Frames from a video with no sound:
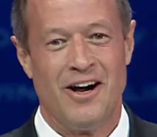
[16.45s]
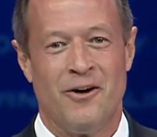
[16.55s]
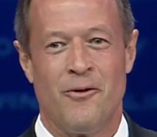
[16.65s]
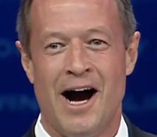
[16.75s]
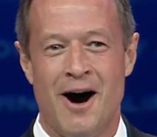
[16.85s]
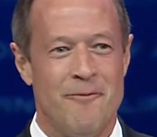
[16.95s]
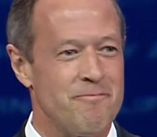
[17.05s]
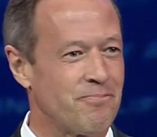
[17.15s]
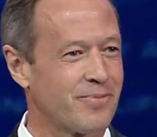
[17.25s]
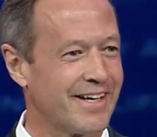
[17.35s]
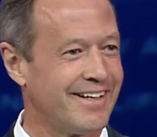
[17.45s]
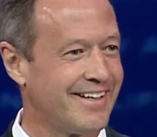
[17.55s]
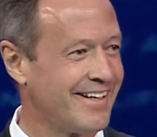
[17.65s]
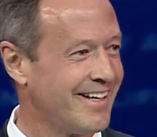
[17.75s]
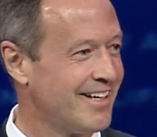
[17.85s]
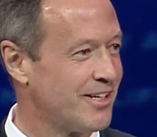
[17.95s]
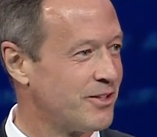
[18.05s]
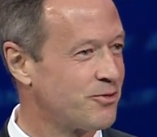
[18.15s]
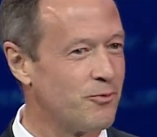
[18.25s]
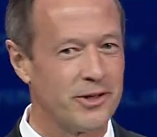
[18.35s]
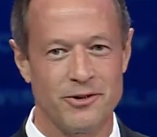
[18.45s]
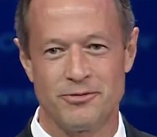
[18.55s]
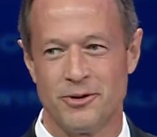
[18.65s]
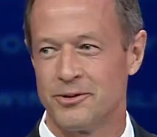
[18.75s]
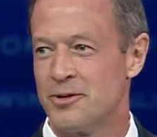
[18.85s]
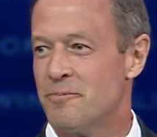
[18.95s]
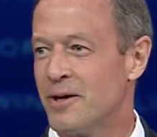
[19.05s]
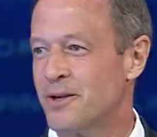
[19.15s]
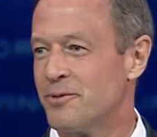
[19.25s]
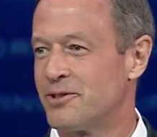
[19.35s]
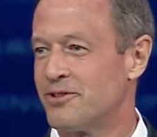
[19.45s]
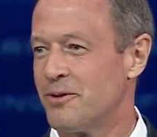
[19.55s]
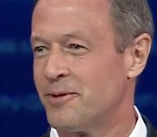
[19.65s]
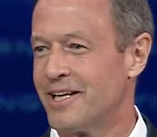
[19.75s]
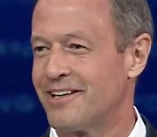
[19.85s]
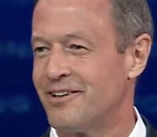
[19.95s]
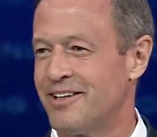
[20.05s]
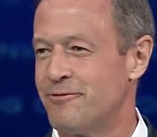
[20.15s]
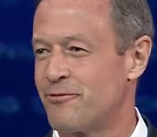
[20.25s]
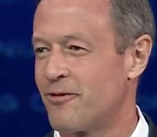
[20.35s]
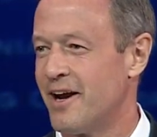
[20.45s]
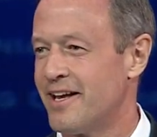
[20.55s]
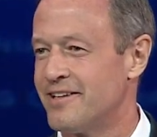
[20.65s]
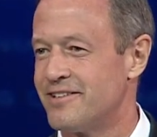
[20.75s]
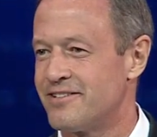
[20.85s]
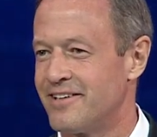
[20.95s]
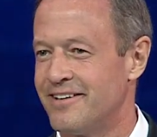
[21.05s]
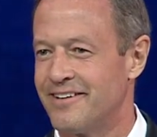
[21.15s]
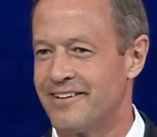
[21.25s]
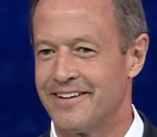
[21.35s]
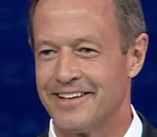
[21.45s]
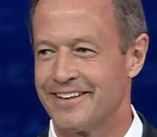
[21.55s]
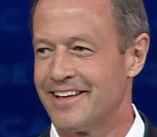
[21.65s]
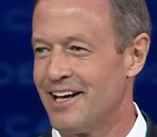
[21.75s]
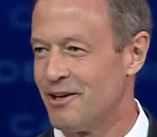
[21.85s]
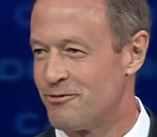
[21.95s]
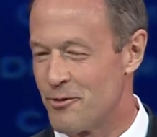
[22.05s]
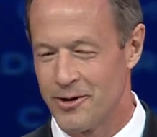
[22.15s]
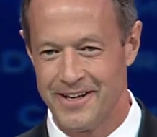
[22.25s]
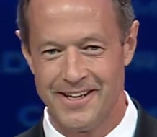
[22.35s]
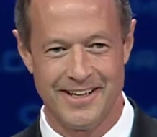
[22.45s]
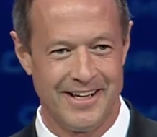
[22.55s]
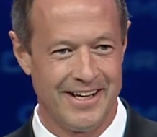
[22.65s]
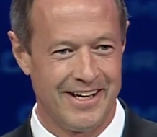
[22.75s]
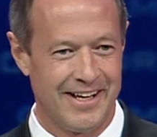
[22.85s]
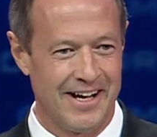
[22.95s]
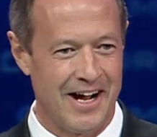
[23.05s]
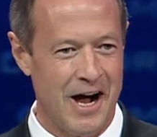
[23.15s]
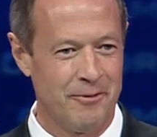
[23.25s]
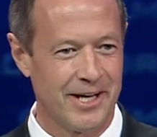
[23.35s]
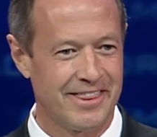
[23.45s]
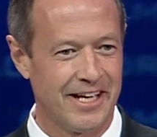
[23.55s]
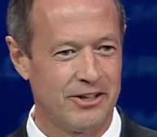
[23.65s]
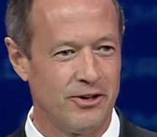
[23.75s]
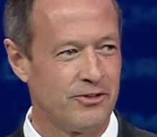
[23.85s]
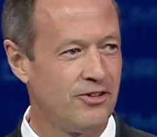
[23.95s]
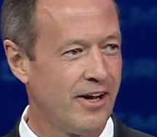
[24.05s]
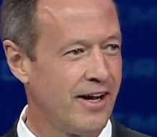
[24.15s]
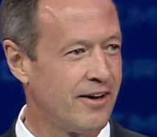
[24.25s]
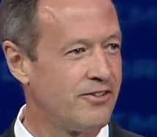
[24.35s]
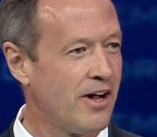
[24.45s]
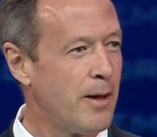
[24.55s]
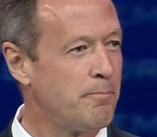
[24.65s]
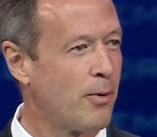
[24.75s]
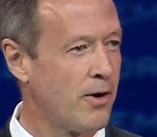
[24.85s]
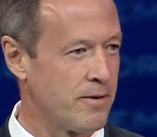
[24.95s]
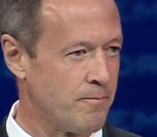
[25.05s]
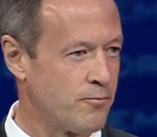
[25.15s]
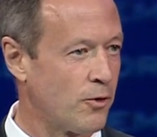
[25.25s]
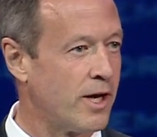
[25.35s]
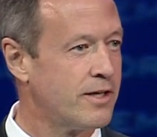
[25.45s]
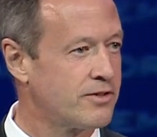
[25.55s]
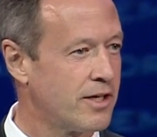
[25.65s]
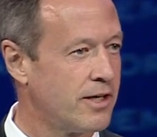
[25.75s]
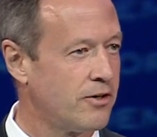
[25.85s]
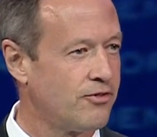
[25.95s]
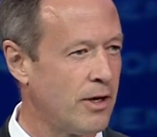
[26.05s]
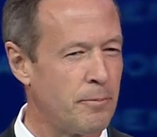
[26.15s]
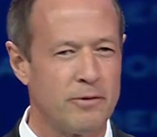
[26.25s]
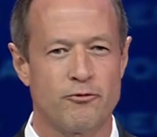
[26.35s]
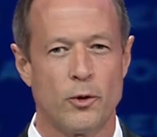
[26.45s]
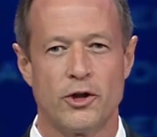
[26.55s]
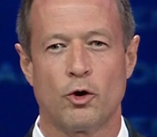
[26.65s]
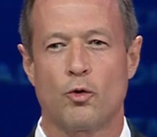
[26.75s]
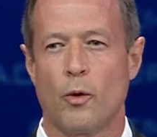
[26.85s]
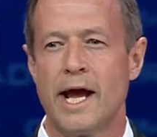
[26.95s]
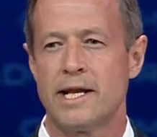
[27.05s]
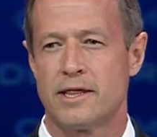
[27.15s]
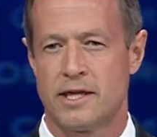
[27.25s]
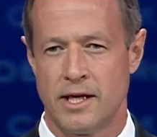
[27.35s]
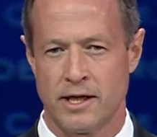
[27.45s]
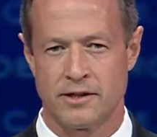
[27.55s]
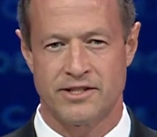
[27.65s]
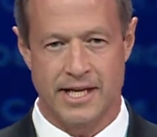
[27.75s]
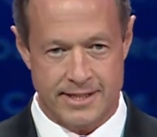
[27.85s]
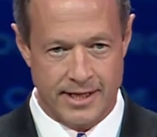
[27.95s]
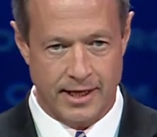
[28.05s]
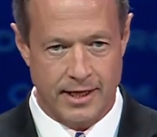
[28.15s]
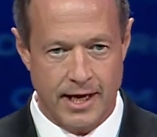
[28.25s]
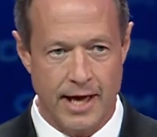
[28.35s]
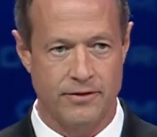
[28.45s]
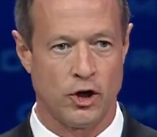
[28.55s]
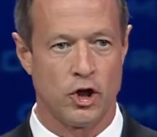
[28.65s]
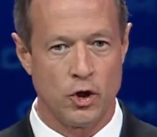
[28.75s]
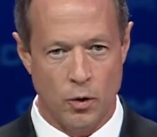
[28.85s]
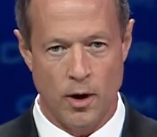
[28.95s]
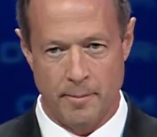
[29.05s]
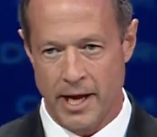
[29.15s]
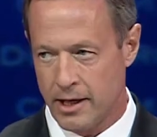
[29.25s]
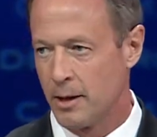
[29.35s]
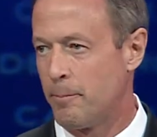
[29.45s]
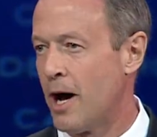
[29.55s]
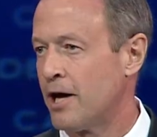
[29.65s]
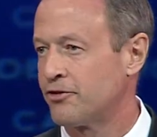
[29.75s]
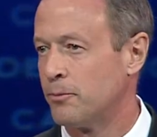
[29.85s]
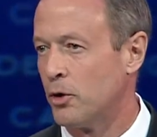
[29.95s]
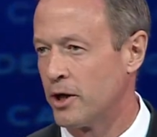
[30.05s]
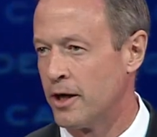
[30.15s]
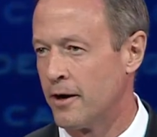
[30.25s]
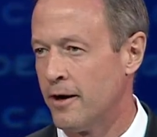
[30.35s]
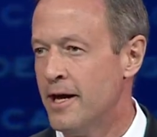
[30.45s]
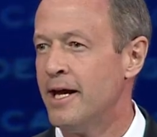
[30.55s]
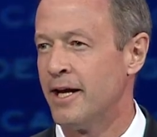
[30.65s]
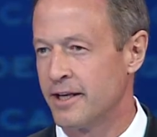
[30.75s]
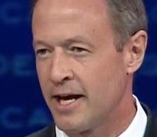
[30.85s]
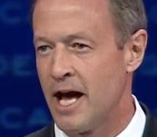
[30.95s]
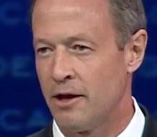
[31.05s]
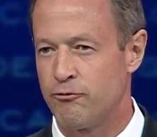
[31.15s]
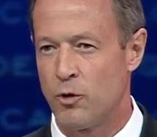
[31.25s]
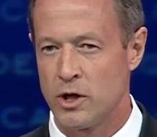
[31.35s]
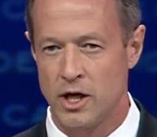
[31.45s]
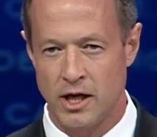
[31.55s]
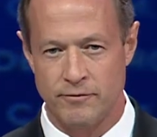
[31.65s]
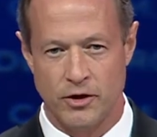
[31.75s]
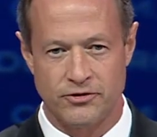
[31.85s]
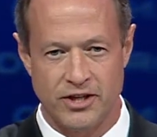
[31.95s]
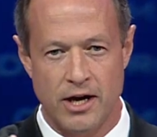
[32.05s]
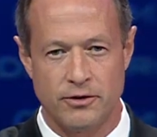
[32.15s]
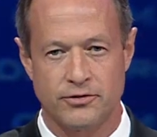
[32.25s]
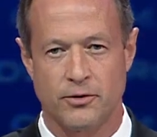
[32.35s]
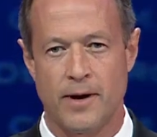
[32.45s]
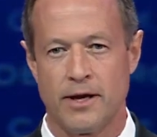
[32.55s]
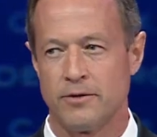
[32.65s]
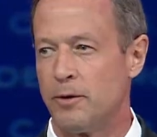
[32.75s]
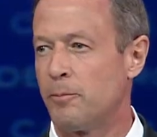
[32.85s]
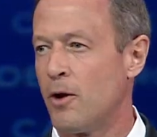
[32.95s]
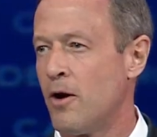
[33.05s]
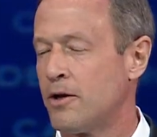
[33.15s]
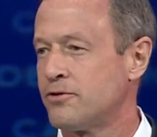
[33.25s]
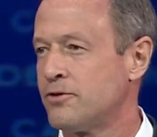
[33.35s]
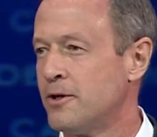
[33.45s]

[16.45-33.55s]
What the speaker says: Wow. It is wonderful to be with so many good friends here in California. I want to thank your chair, John Burton, for his leadership and for the great things that together you are making possible here in California. Give yourselves a round of applause.